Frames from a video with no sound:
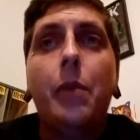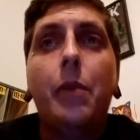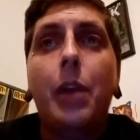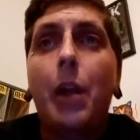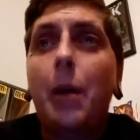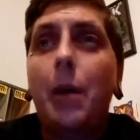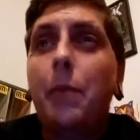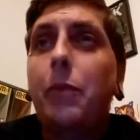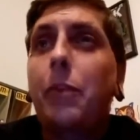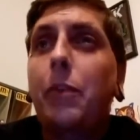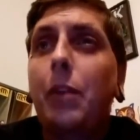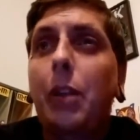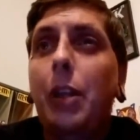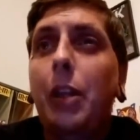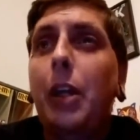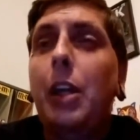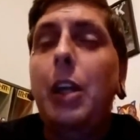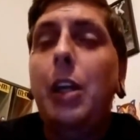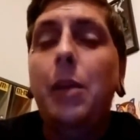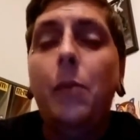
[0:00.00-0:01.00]
I'm
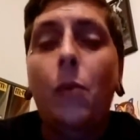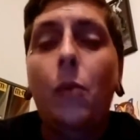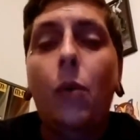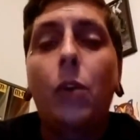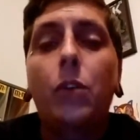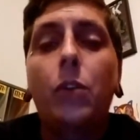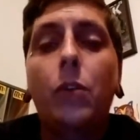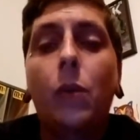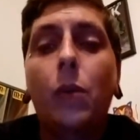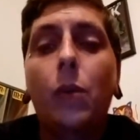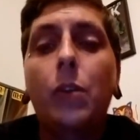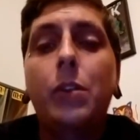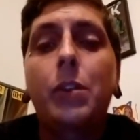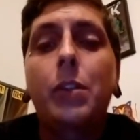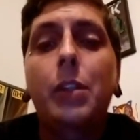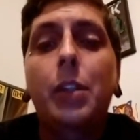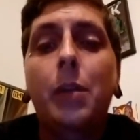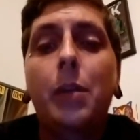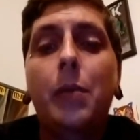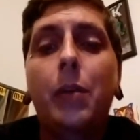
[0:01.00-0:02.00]
leaning more towards the
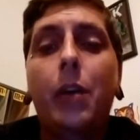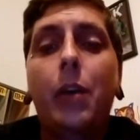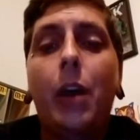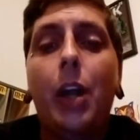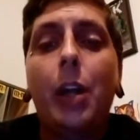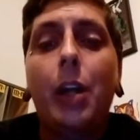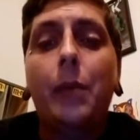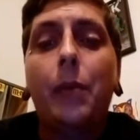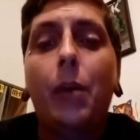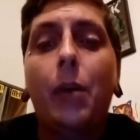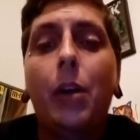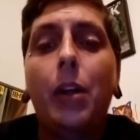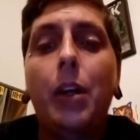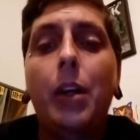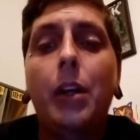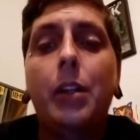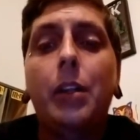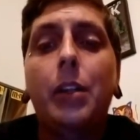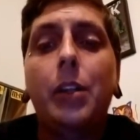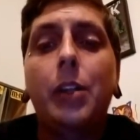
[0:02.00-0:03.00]
Democratic Party
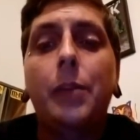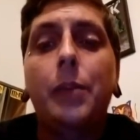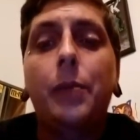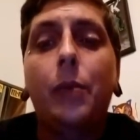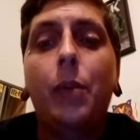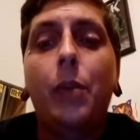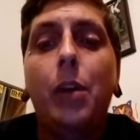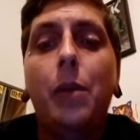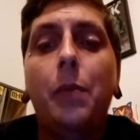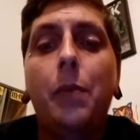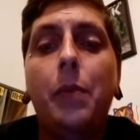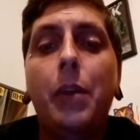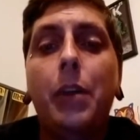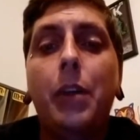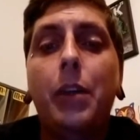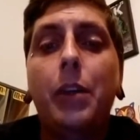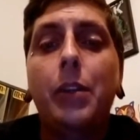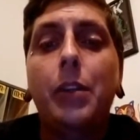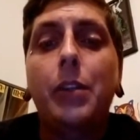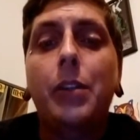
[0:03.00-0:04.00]
at this point
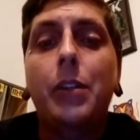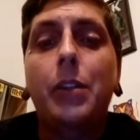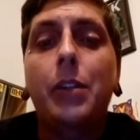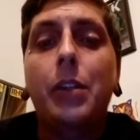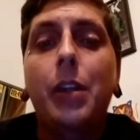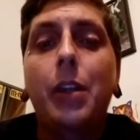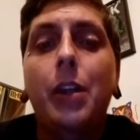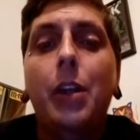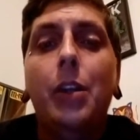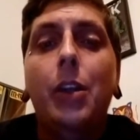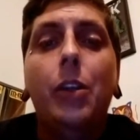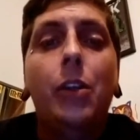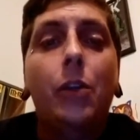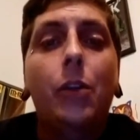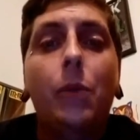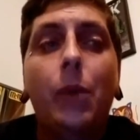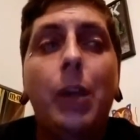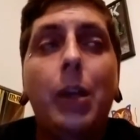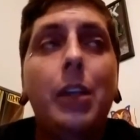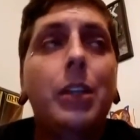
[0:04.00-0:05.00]
because the
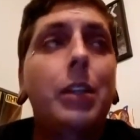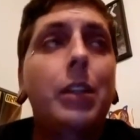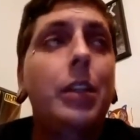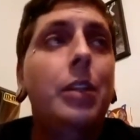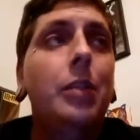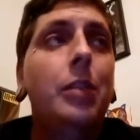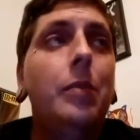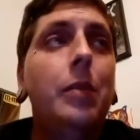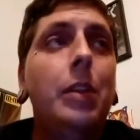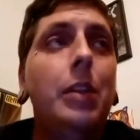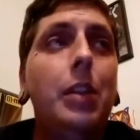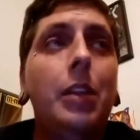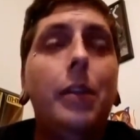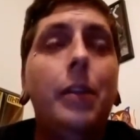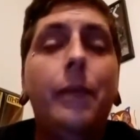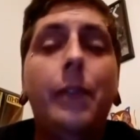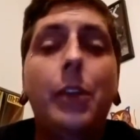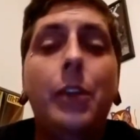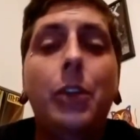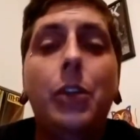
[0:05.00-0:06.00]
racism and the
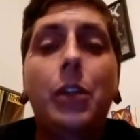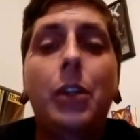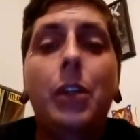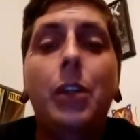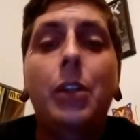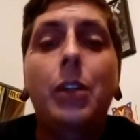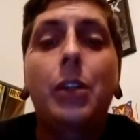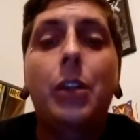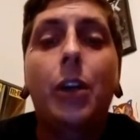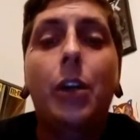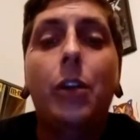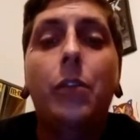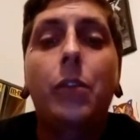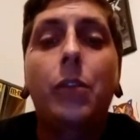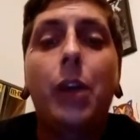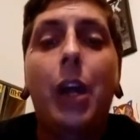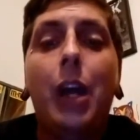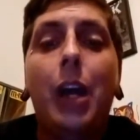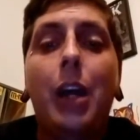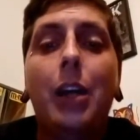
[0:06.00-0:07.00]
division in this
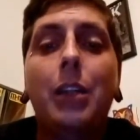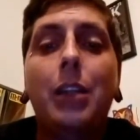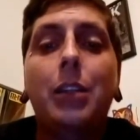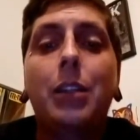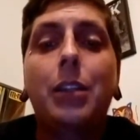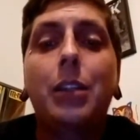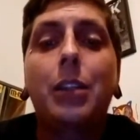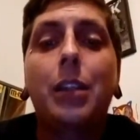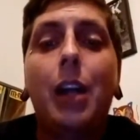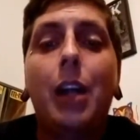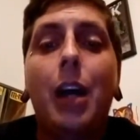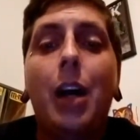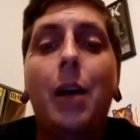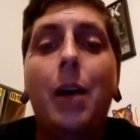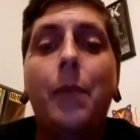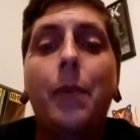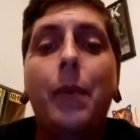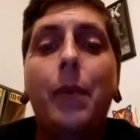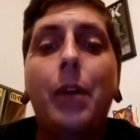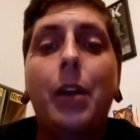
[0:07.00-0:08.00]
country has to
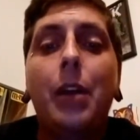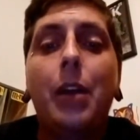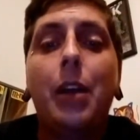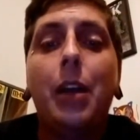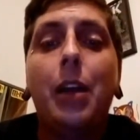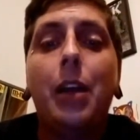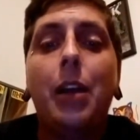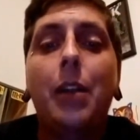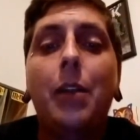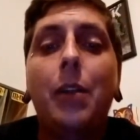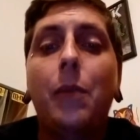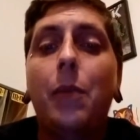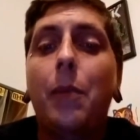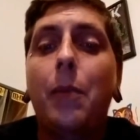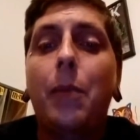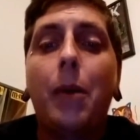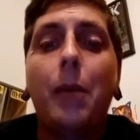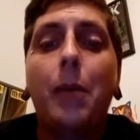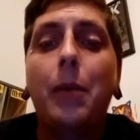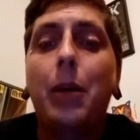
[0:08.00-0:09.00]
stop, and the
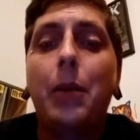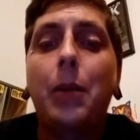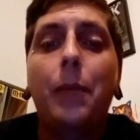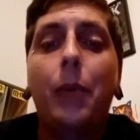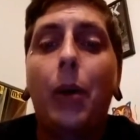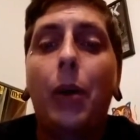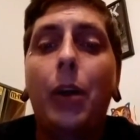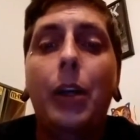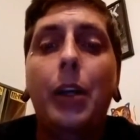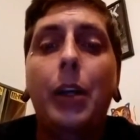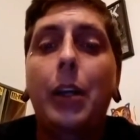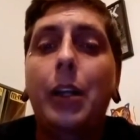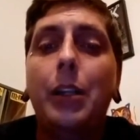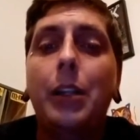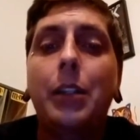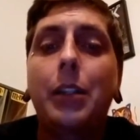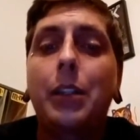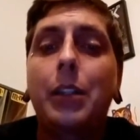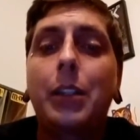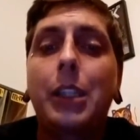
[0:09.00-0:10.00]
Republican Party
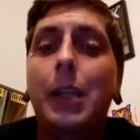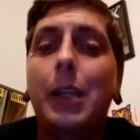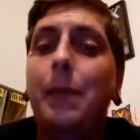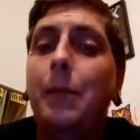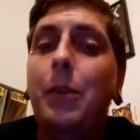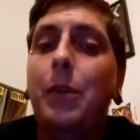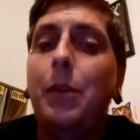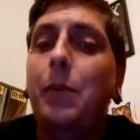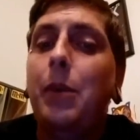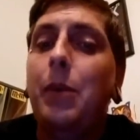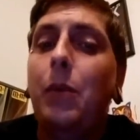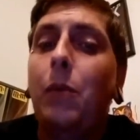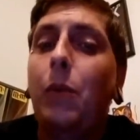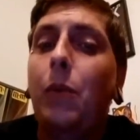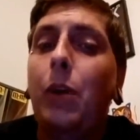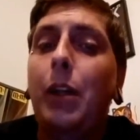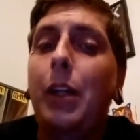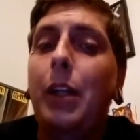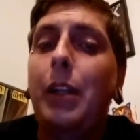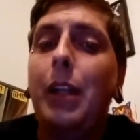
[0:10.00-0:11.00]
doesn't seem to be
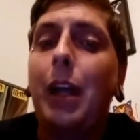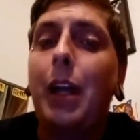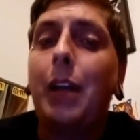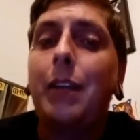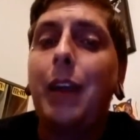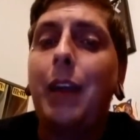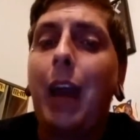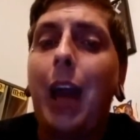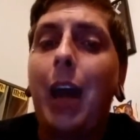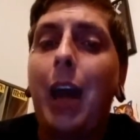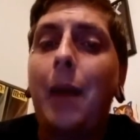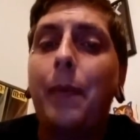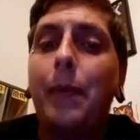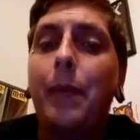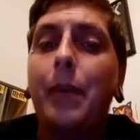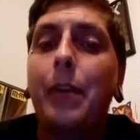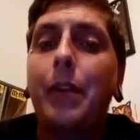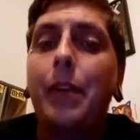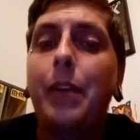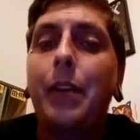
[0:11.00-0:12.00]
wanting that to
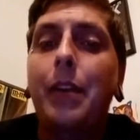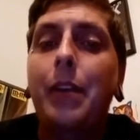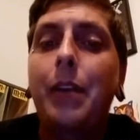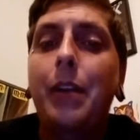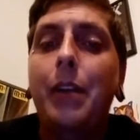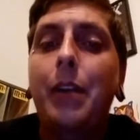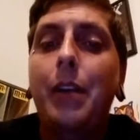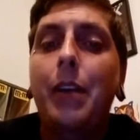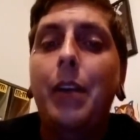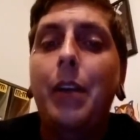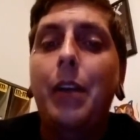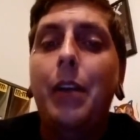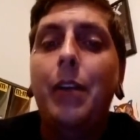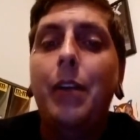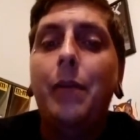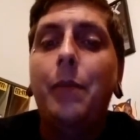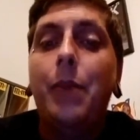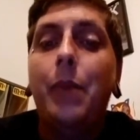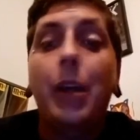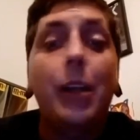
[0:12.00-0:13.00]
happen,
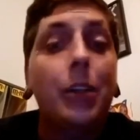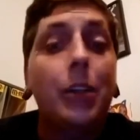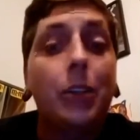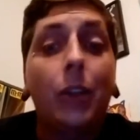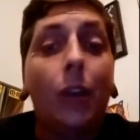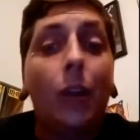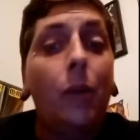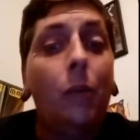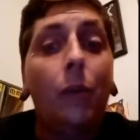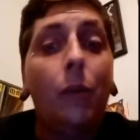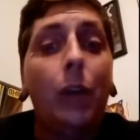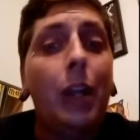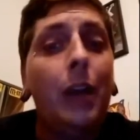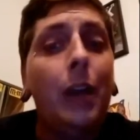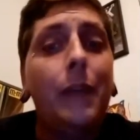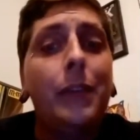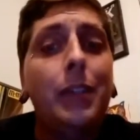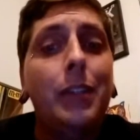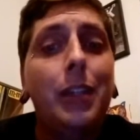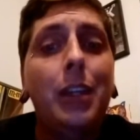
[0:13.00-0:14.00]
based on what
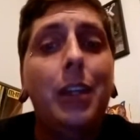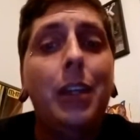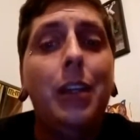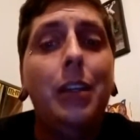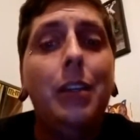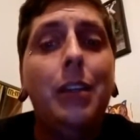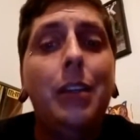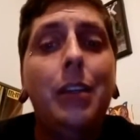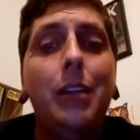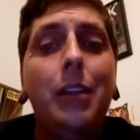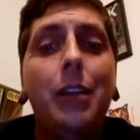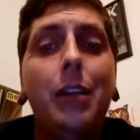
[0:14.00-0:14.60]
I've seen.